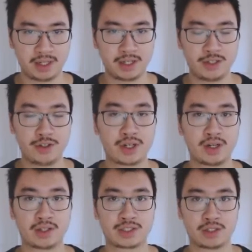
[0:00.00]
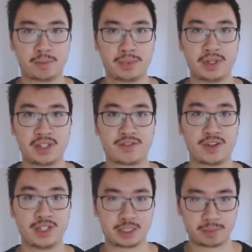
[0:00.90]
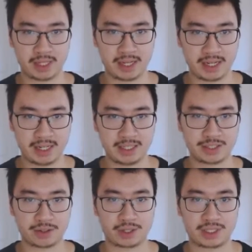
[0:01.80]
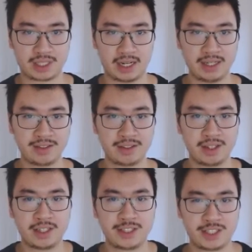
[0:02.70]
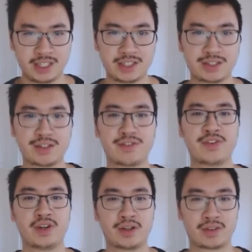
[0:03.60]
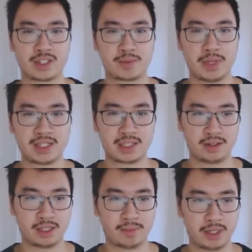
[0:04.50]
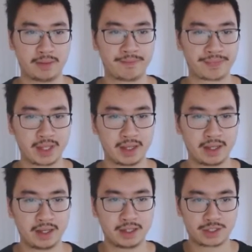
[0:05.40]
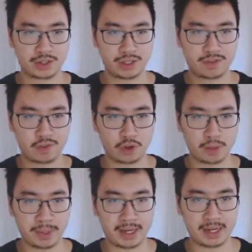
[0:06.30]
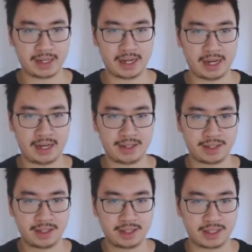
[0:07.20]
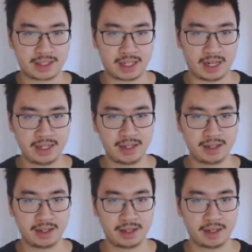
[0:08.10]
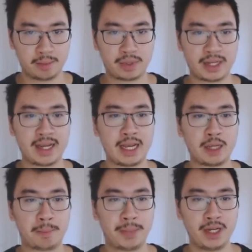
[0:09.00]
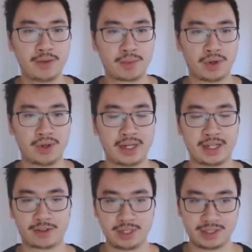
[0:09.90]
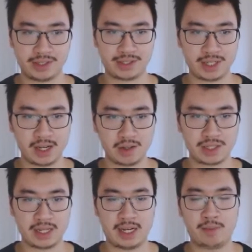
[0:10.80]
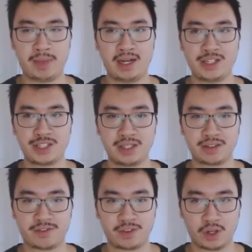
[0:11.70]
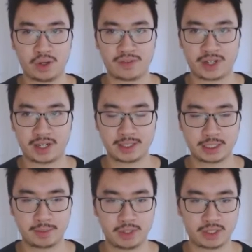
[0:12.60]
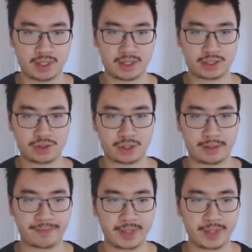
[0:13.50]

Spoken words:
You can also put different displays or signs just to fill up the space a little bit. So your floor plan and design play a big role in increasing sales and managing the flow of your customers around the store.